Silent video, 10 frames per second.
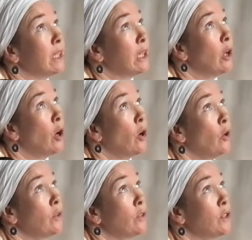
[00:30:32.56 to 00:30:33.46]

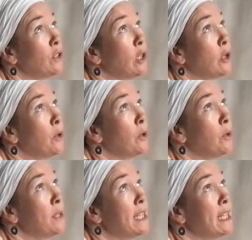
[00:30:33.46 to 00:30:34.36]
Long,
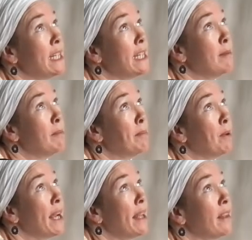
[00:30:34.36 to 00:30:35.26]
slow, deep
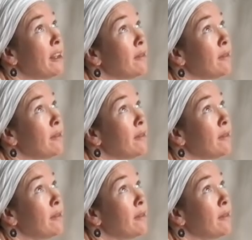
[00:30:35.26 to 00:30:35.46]
breath.